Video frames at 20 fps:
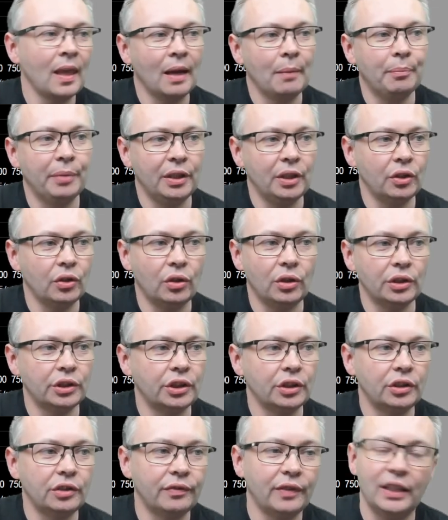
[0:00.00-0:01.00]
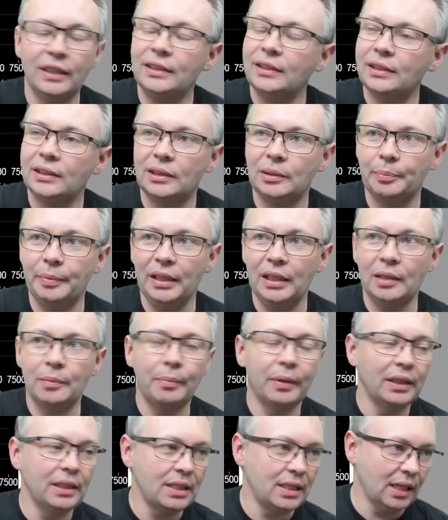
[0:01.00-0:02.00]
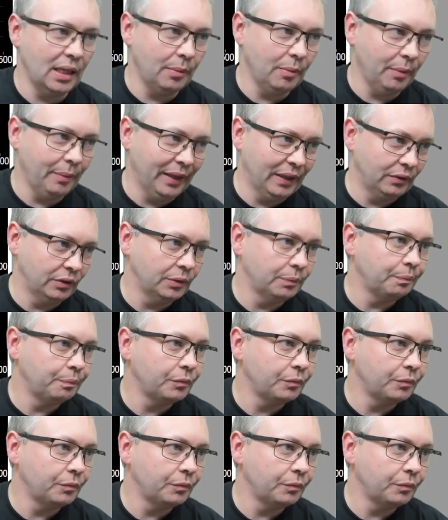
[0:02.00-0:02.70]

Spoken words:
but it also divides the speed by the same amount.